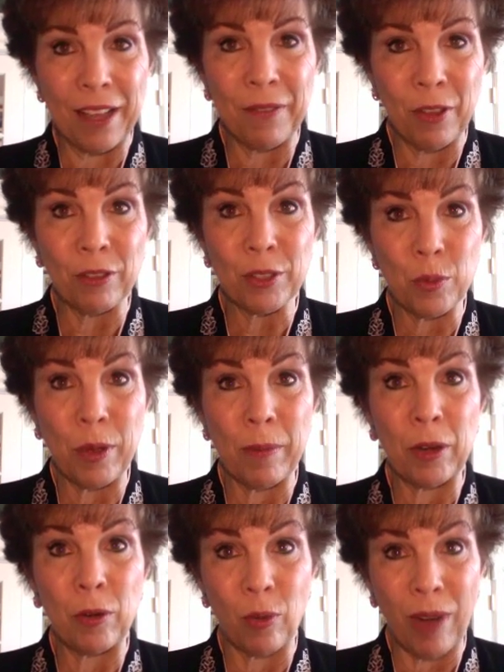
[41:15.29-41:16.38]
of those
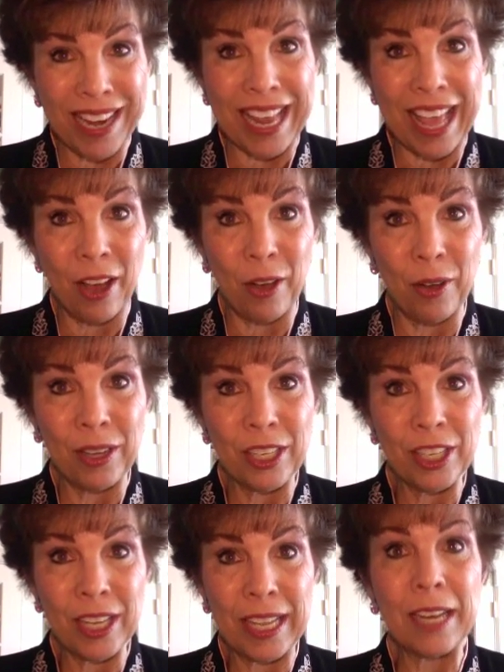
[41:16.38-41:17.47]
women right now
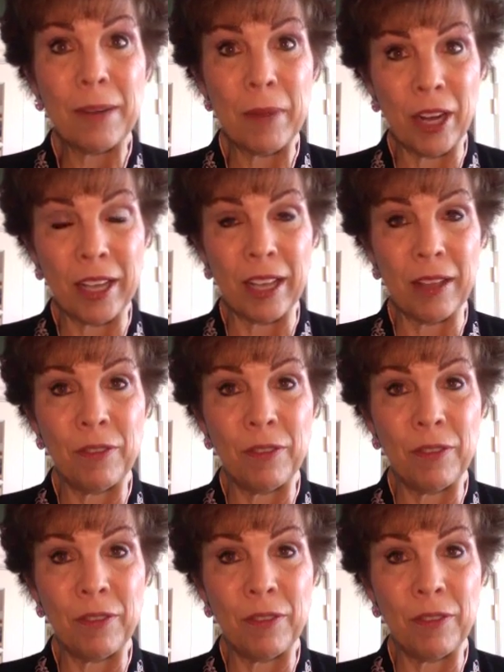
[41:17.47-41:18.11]
in America.